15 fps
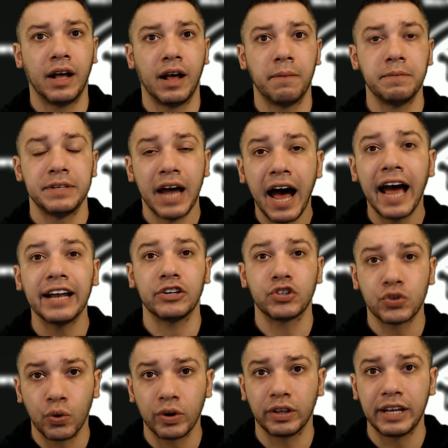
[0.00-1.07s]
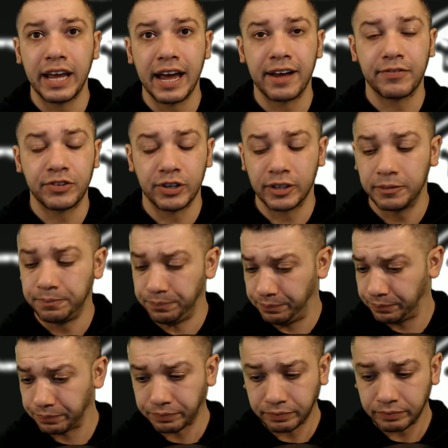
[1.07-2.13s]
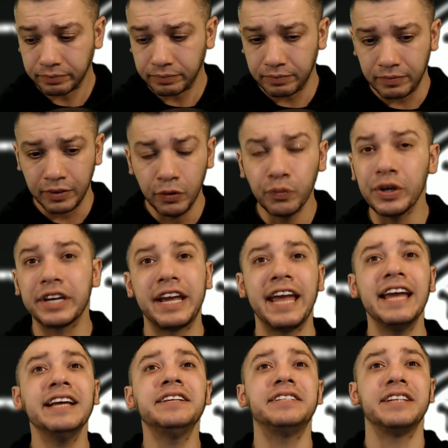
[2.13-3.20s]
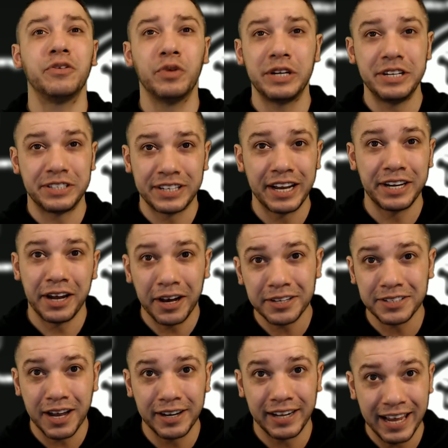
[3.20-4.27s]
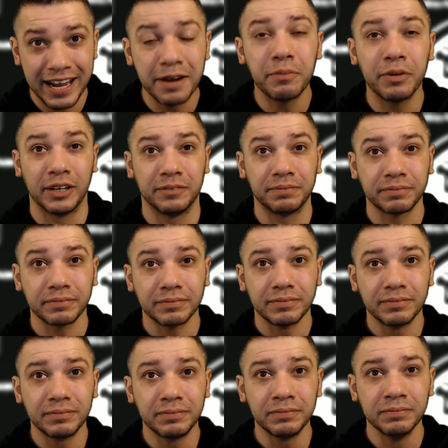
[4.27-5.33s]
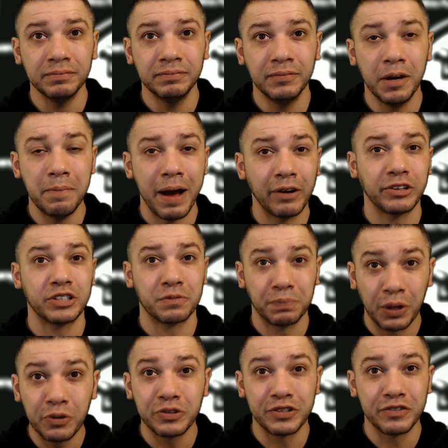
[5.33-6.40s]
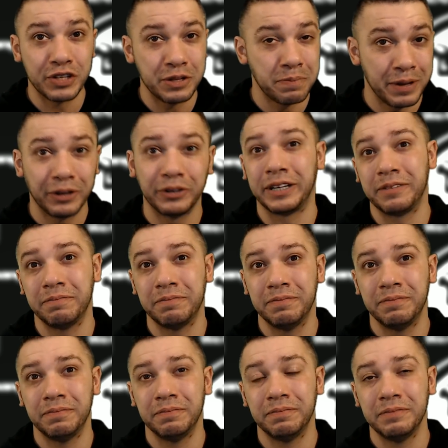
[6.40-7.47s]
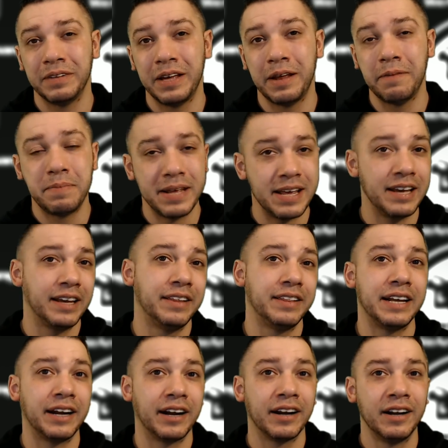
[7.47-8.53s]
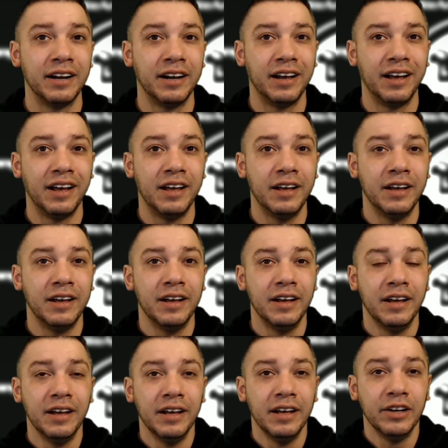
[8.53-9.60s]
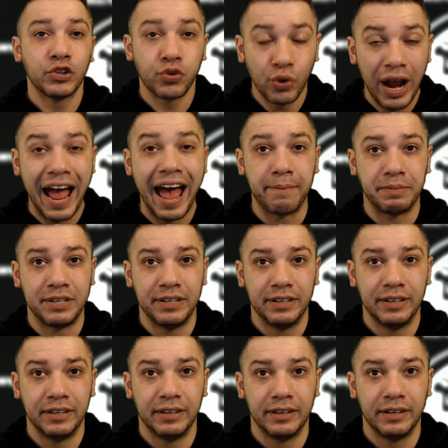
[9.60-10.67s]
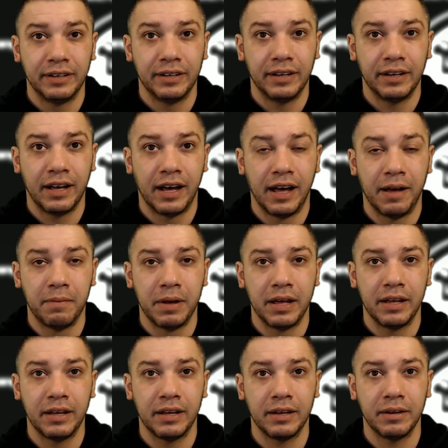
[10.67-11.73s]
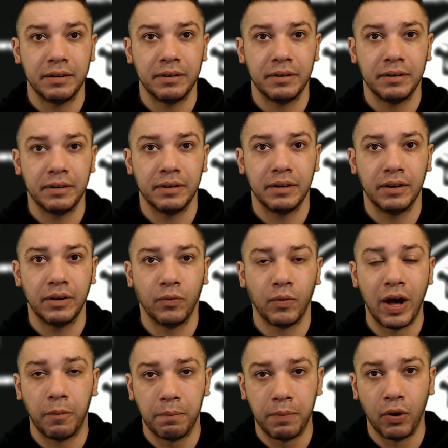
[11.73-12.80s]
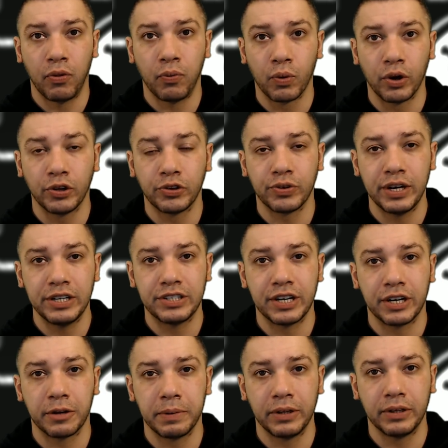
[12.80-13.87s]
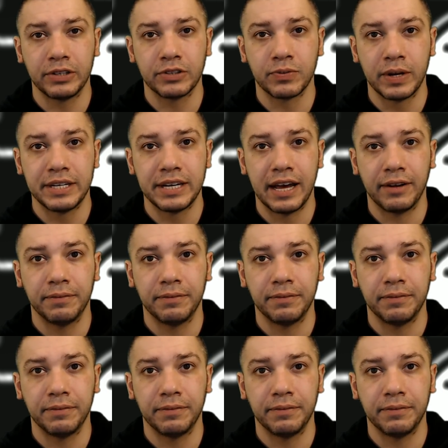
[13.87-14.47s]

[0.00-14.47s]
died shortly after recanting what he said to us on camera about explosives in the building and being in there trapped while both World Trade Center buildings went down.